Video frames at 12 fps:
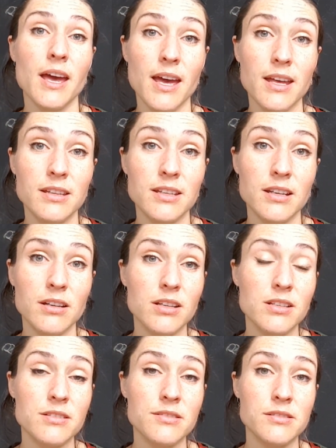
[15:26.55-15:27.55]
and there
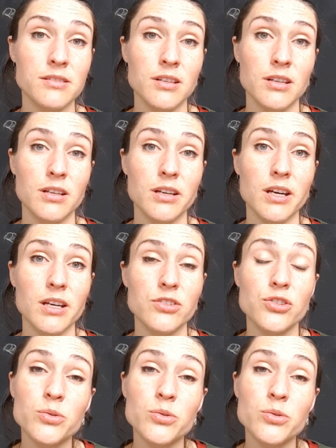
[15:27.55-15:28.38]
is a